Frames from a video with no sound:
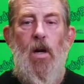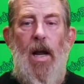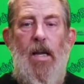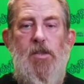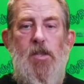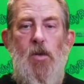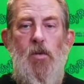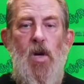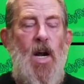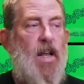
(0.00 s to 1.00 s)
as to
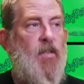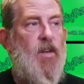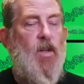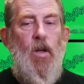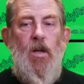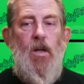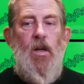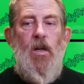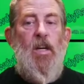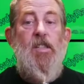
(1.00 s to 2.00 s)
not even
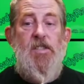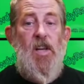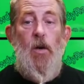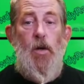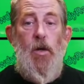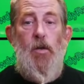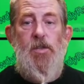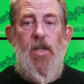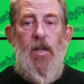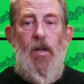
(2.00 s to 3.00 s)
consider
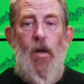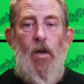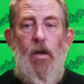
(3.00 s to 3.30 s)
using